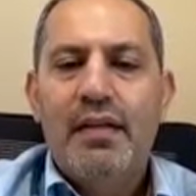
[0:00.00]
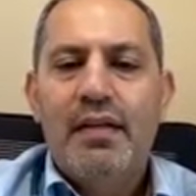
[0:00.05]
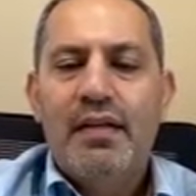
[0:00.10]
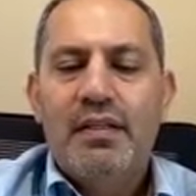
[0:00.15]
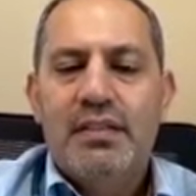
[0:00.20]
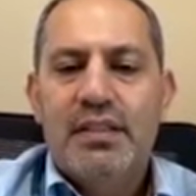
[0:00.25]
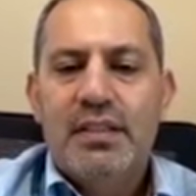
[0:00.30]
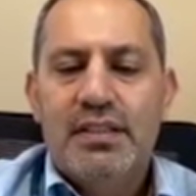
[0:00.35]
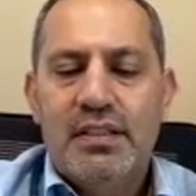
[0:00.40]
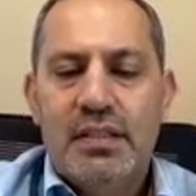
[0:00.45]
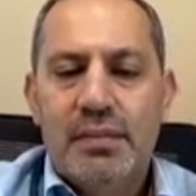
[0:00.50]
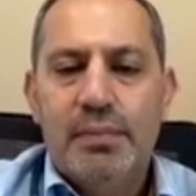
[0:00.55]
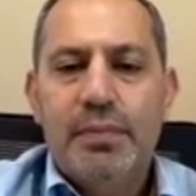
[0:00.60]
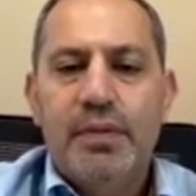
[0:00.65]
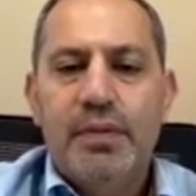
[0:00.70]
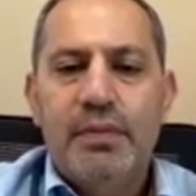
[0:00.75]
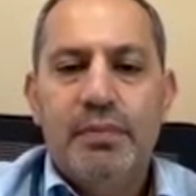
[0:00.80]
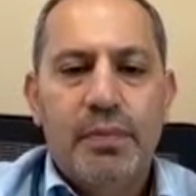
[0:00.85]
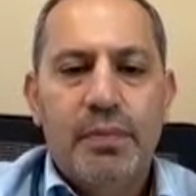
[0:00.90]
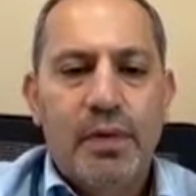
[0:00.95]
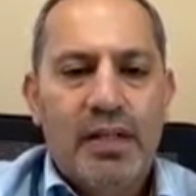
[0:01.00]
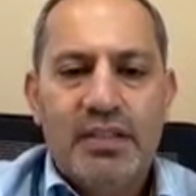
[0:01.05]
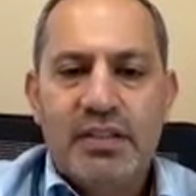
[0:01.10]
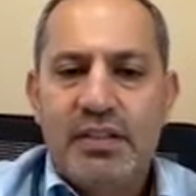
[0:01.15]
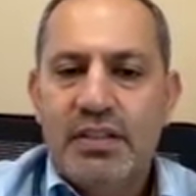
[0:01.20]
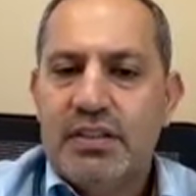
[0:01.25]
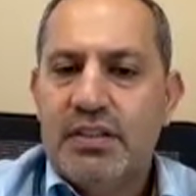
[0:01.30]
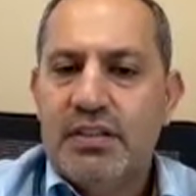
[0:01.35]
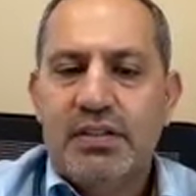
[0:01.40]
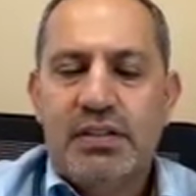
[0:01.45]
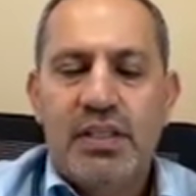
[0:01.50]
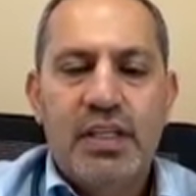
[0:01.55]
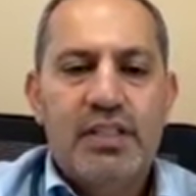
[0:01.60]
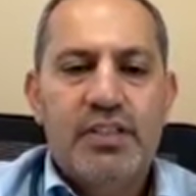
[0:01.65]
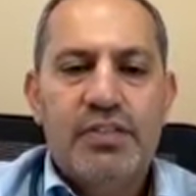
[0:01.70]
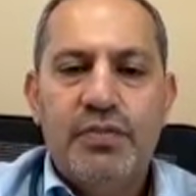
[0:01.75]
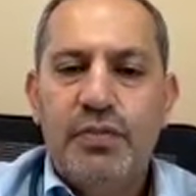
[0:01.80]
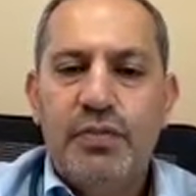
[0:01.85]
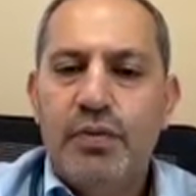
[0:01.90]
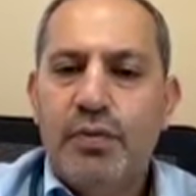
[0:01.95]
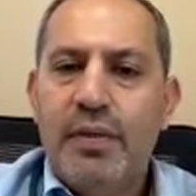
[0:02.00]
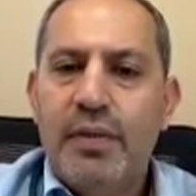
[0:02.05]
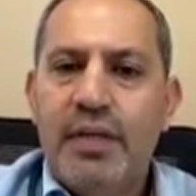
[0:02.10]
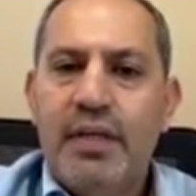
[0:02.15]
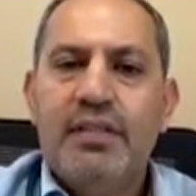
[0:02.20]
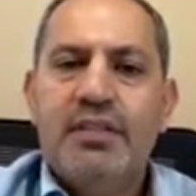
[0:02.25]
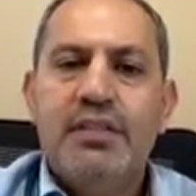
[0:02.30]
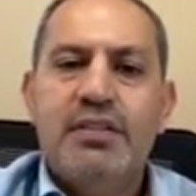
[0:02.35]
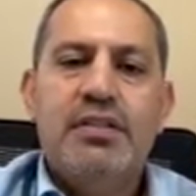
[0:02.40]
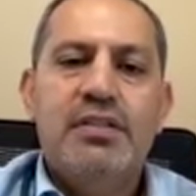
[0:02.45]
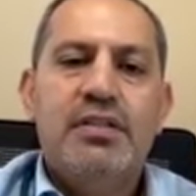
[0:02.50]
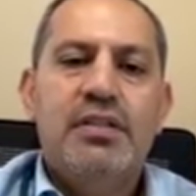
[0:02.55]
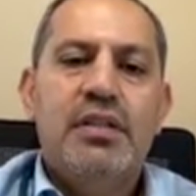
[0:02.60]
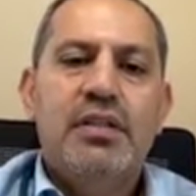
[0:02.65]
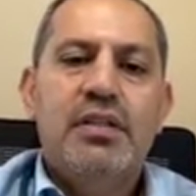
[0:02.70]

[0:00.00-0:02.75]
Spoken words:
It's a simple process, takes few minutes.